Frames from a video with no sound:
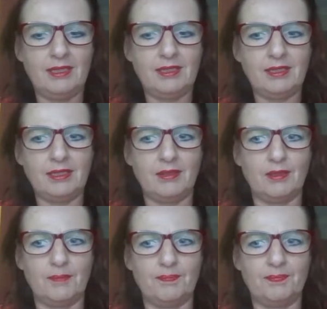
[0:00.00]

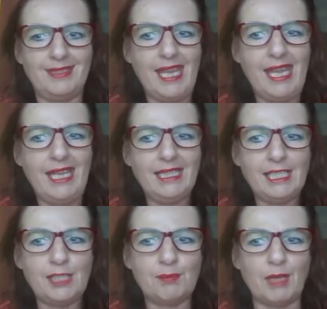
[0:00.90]

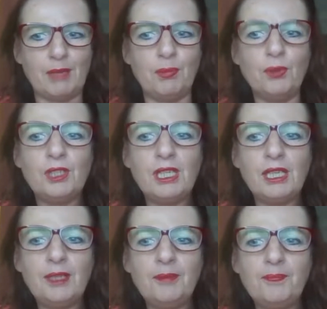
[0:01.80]
tense my
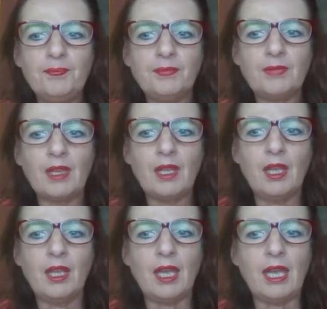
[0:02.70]
body.
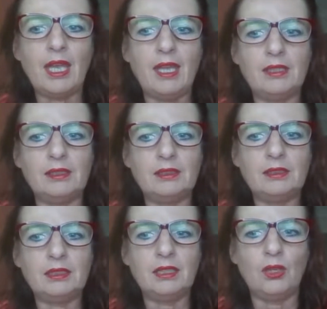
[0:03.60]
And
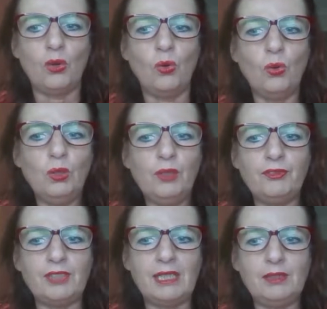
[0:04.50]
all of
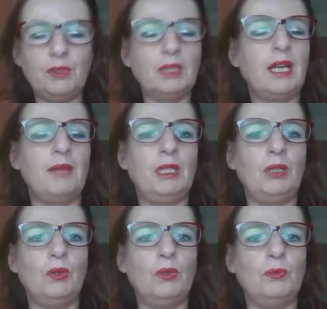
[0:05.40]
that will come
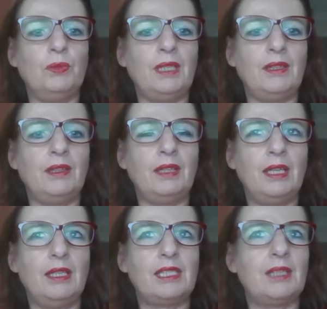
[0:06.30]
along with
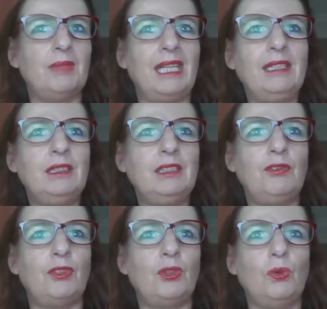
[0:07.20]
some negative
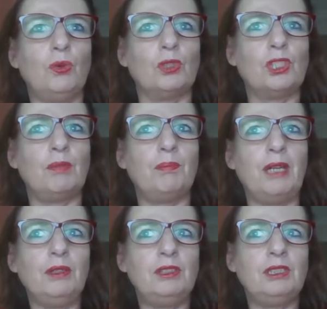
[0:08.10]
thoughts
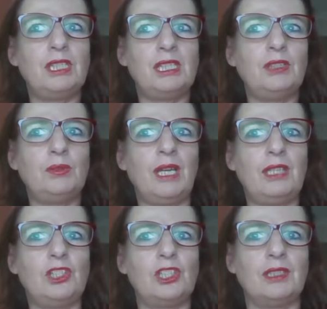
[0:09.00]
about the
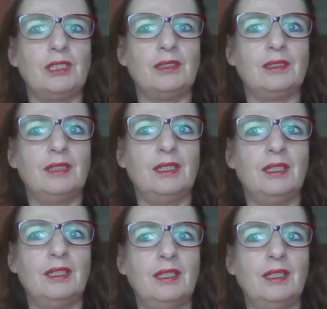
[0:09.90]
situation.
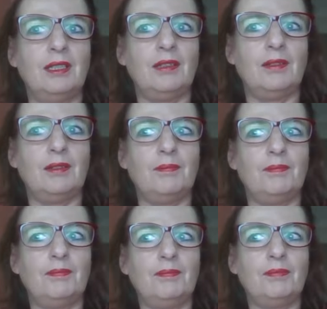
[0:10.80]

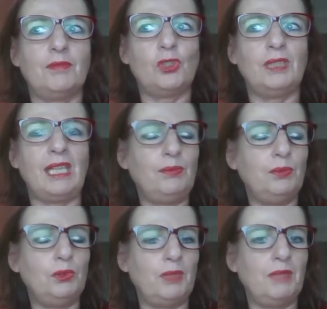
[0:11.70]
So that
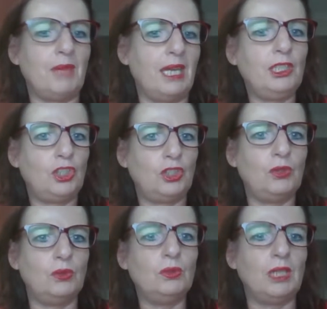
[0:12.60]
would be my
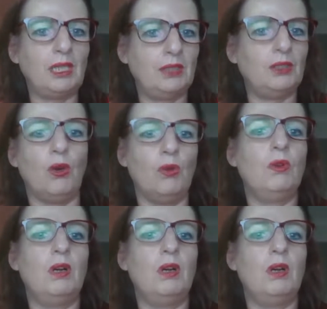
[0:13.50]
cue that I know